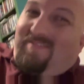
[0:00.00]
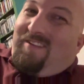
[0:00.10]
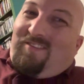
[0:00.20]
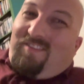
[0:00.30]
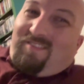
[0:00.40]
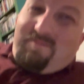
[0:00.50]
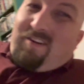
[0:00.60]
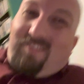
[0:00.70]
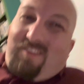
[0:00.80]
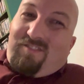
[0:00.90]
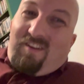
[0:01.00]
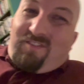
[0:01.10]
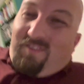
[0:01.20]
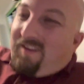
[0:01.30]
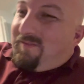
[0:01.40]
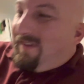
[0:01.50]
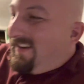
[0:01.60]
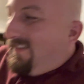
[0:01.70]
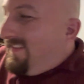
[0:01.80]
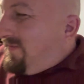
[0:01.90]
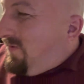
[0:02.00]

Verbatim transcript: it's just much less stress free when I don't even